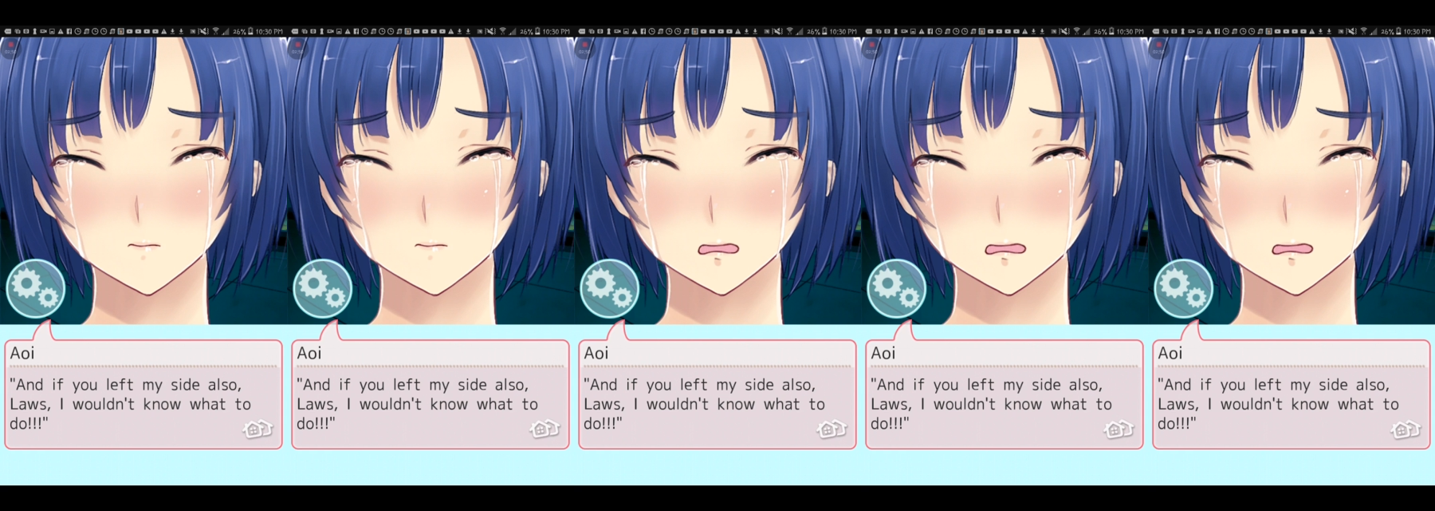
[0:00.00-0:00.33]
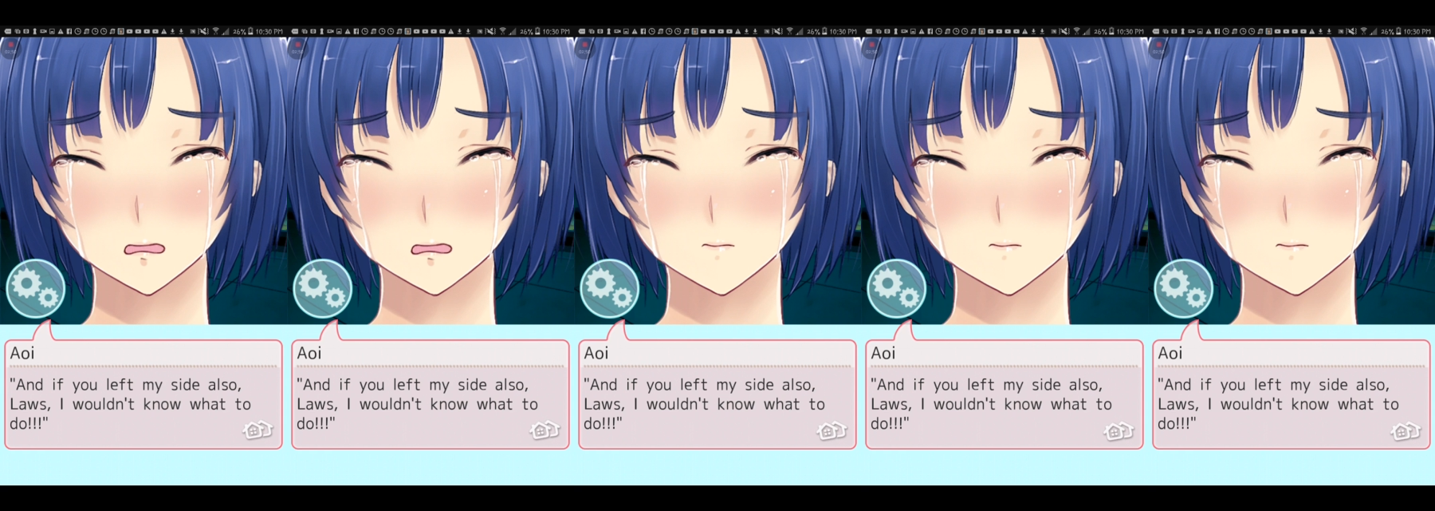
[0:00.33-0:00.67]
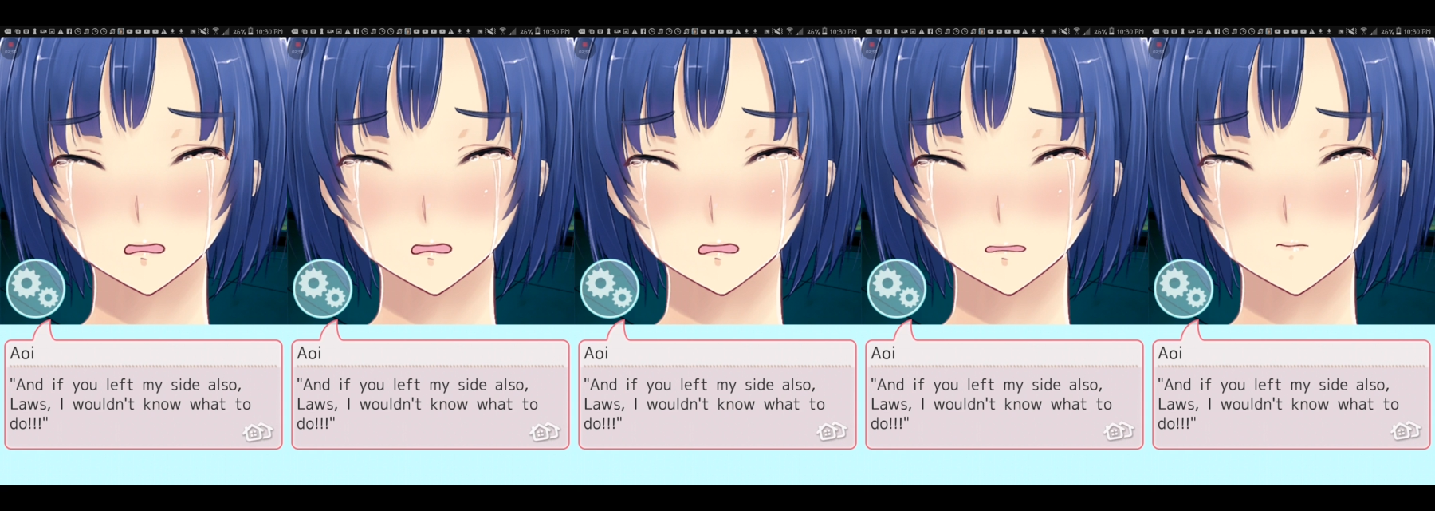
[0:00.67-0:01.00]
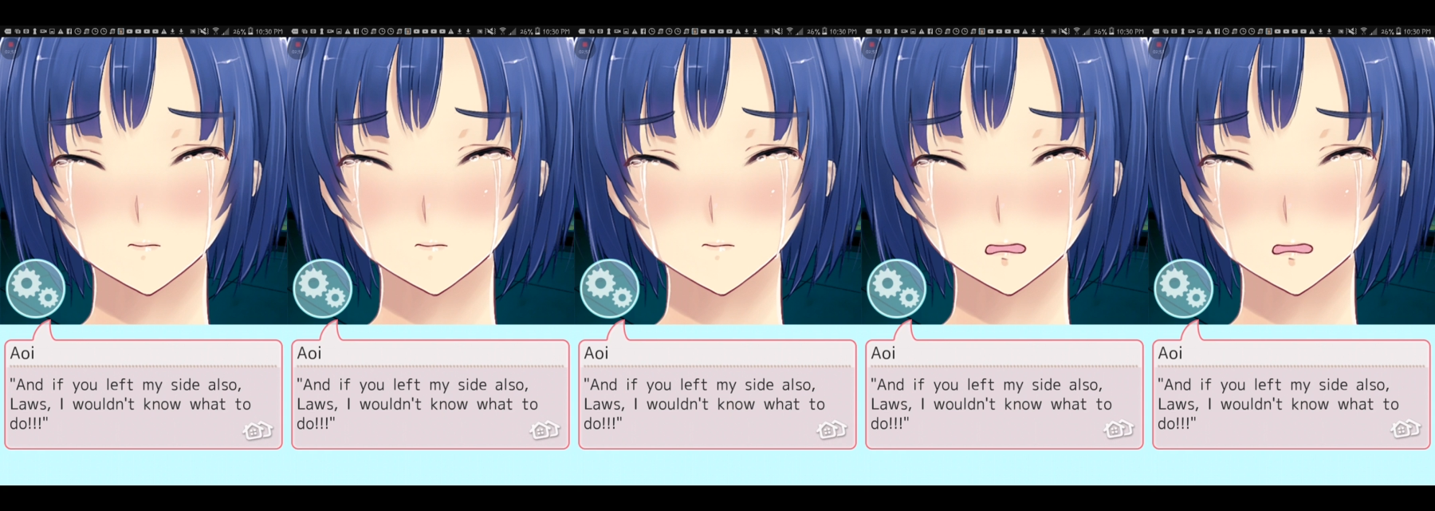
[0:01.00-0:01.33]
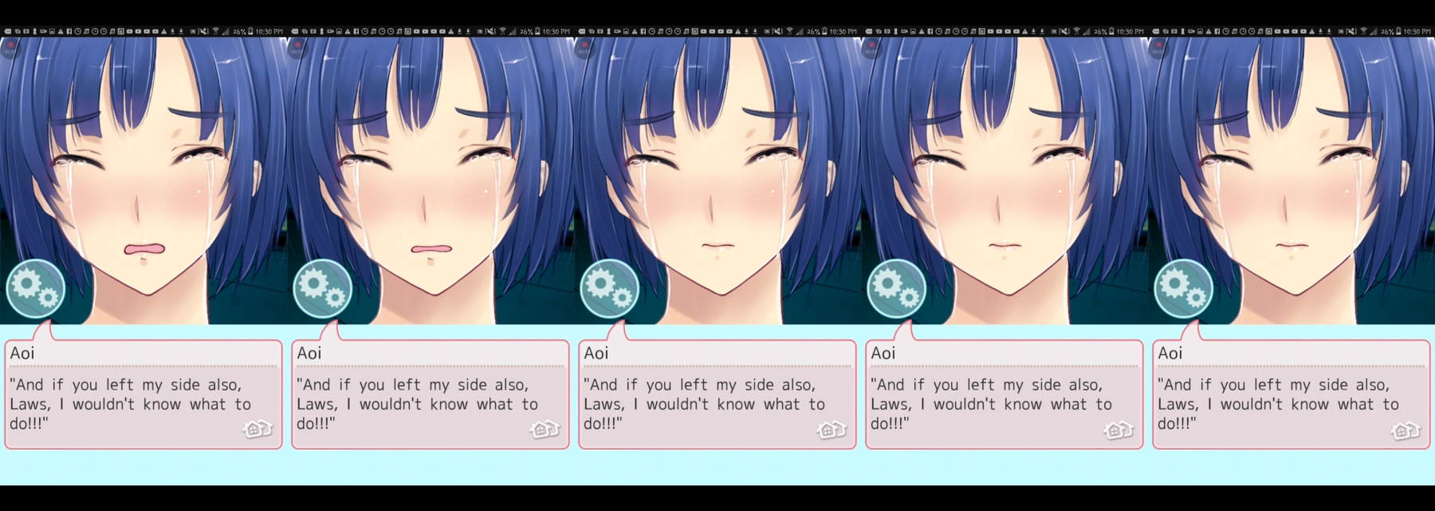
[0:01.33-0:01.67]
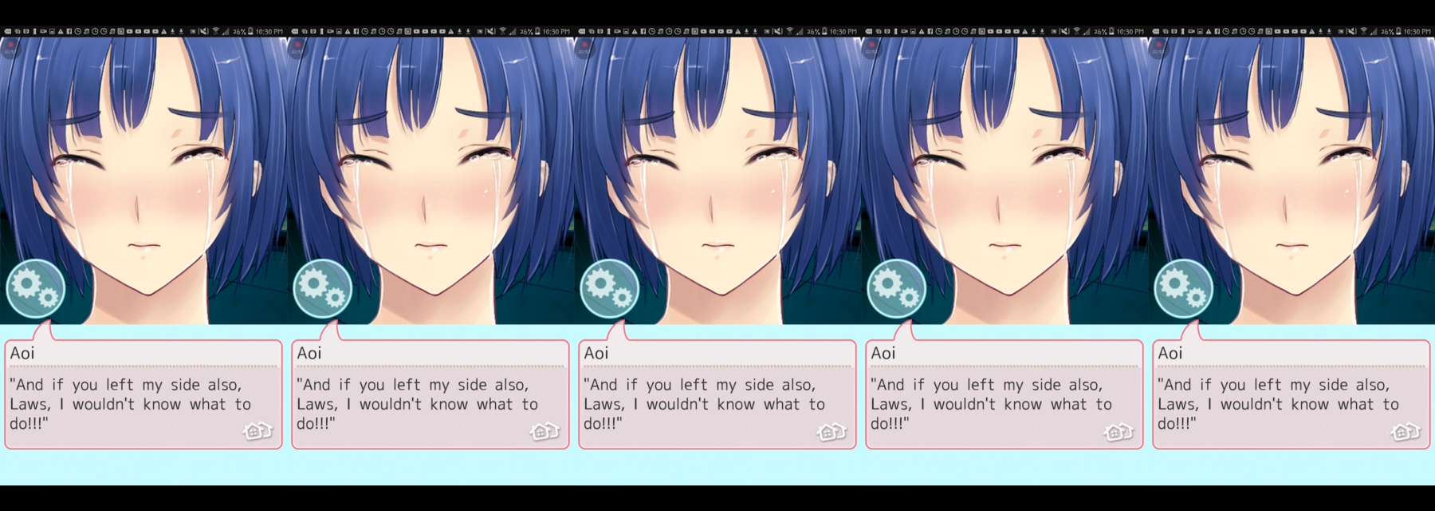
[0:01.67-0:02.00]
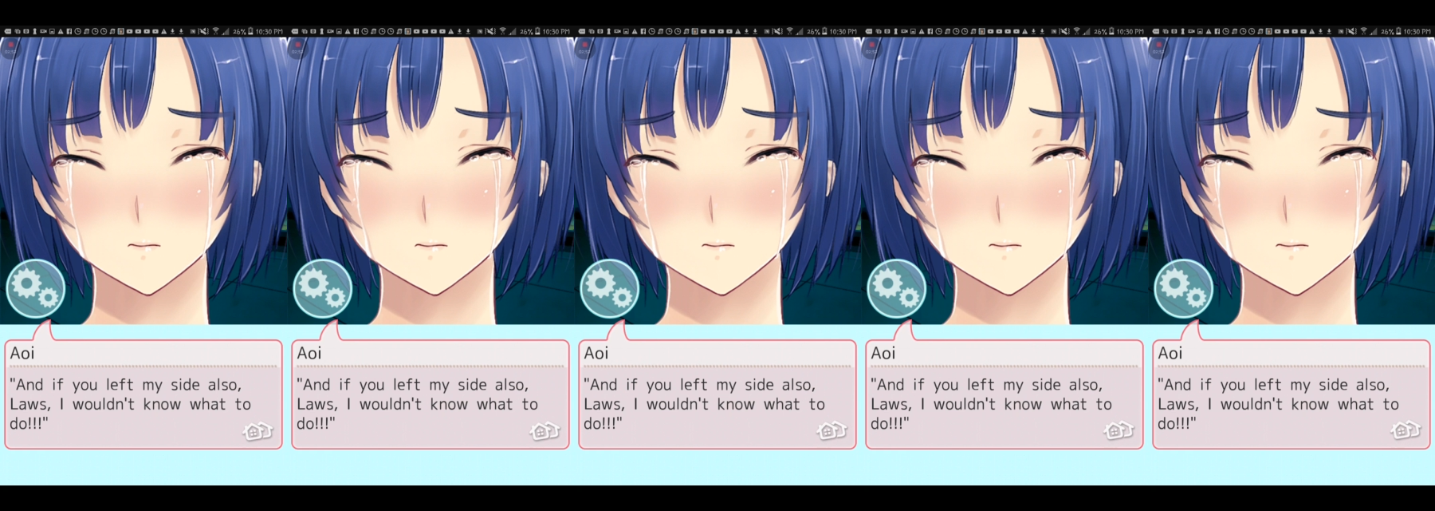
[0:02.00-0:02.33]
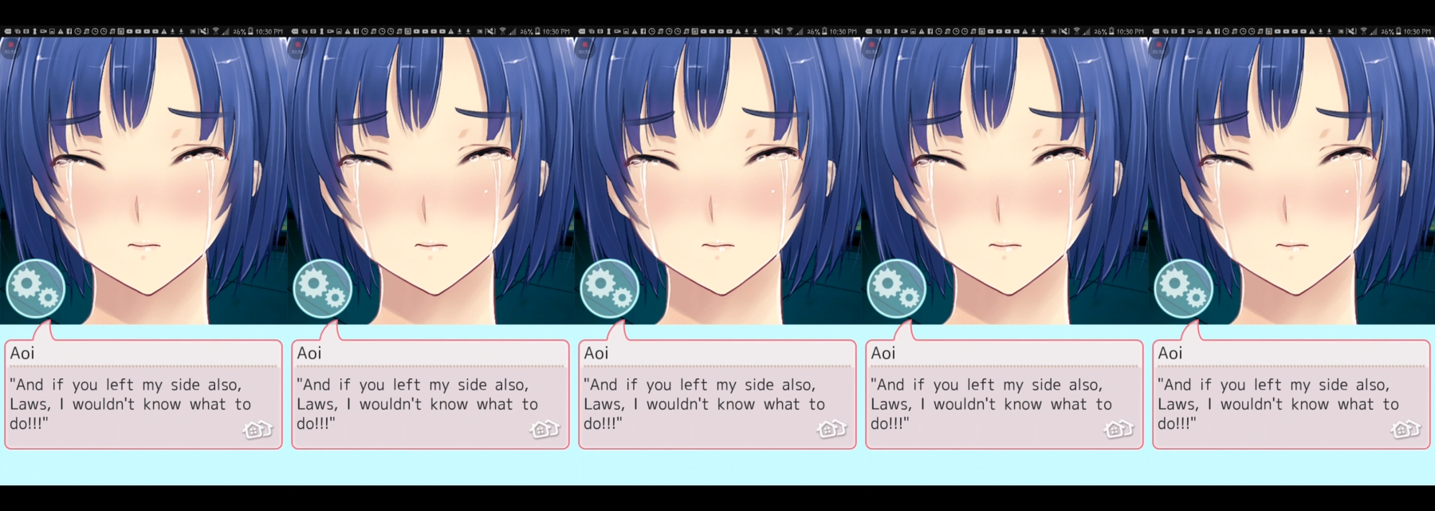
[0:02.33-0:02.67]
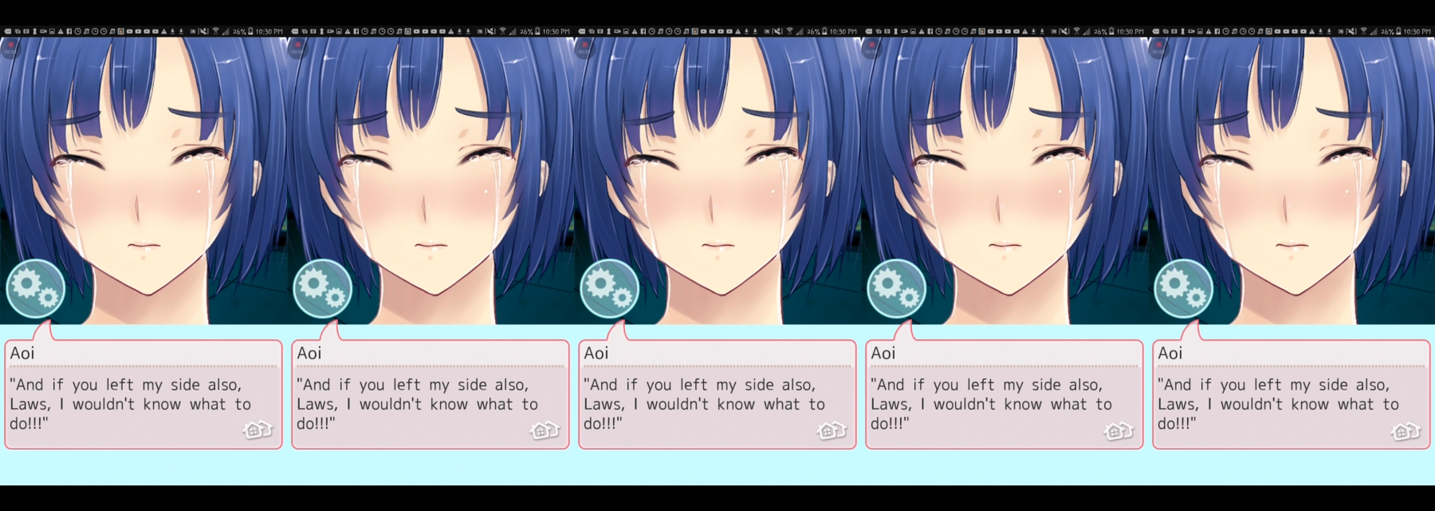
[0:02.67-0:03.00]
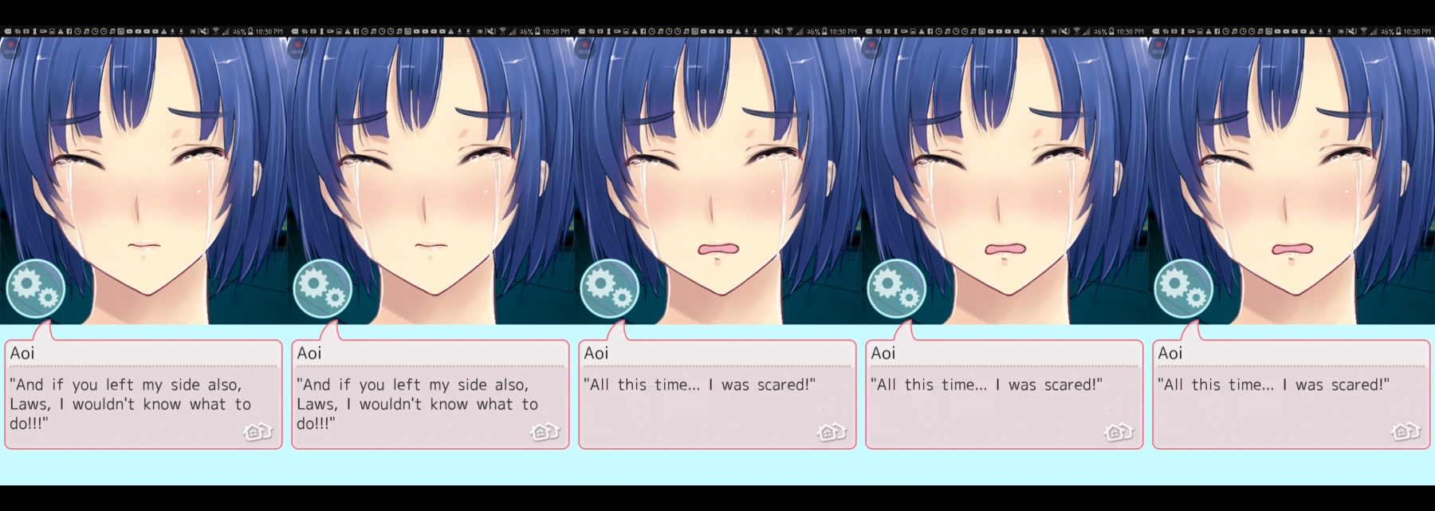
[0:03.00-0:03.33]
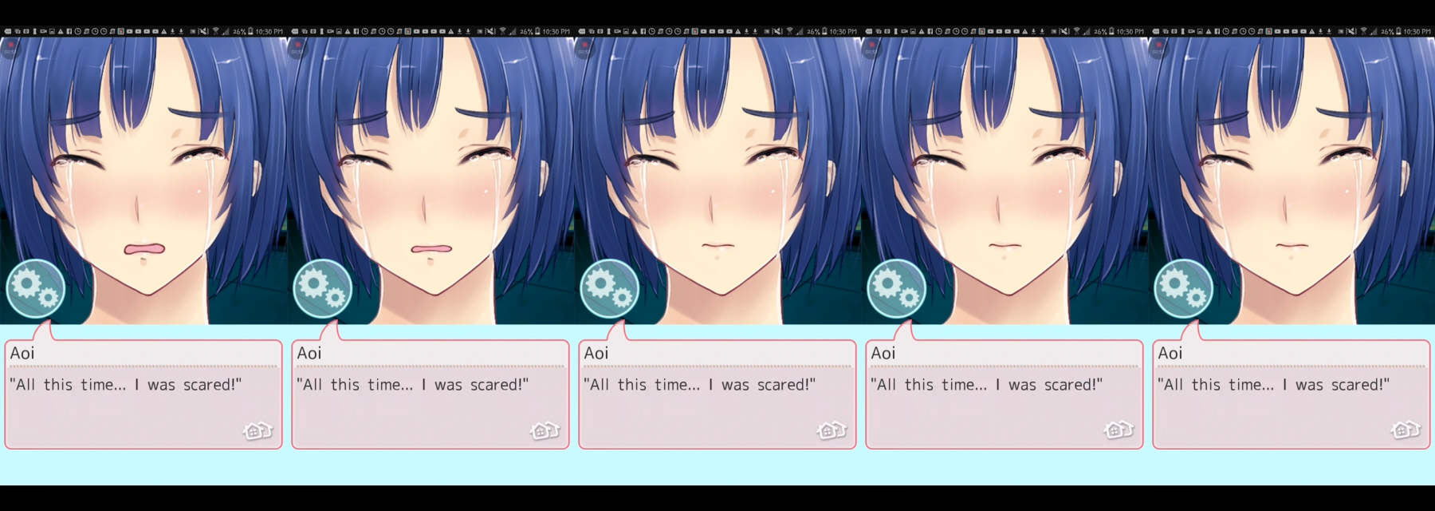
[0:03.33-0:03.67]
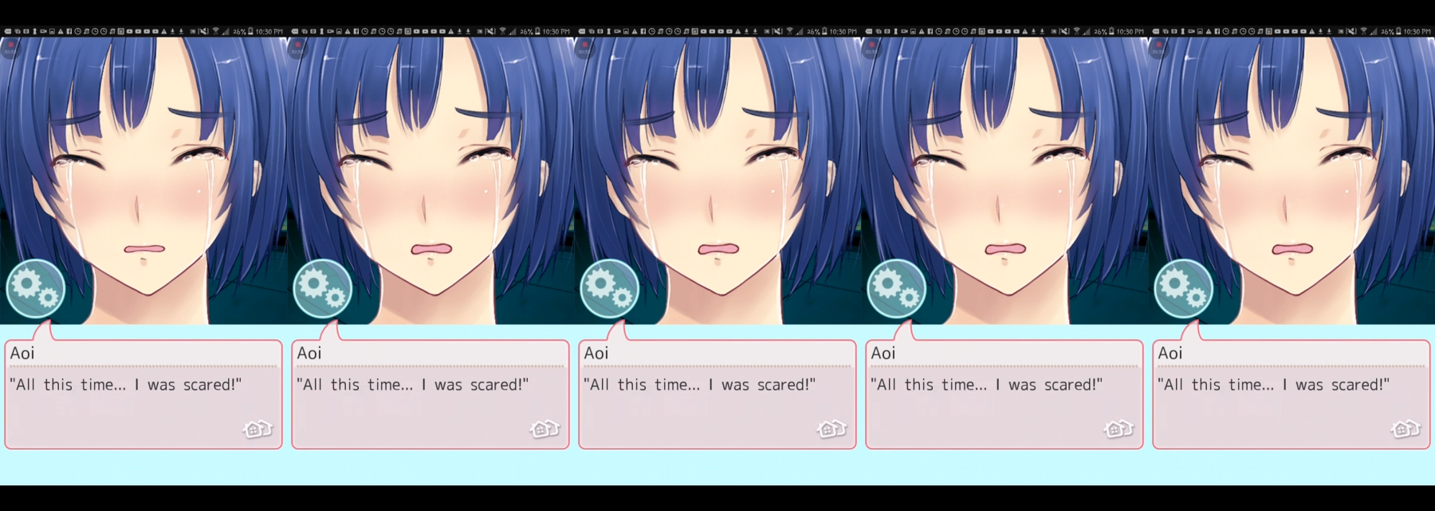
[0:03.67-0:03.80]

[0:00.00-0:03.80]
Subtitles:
Nobody's mouth can be seen.